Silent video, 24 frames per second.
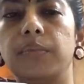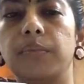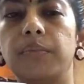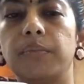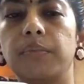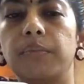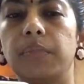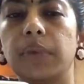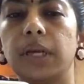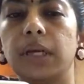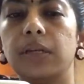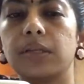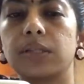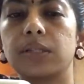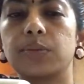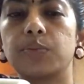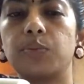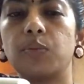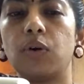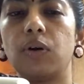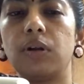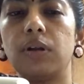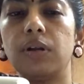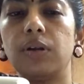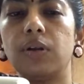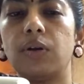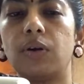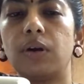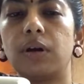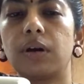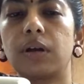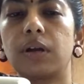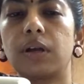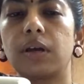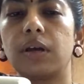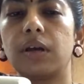made a small
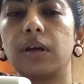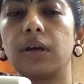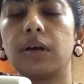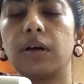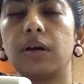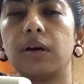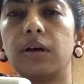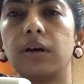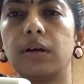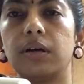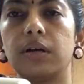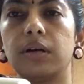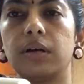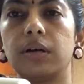knot here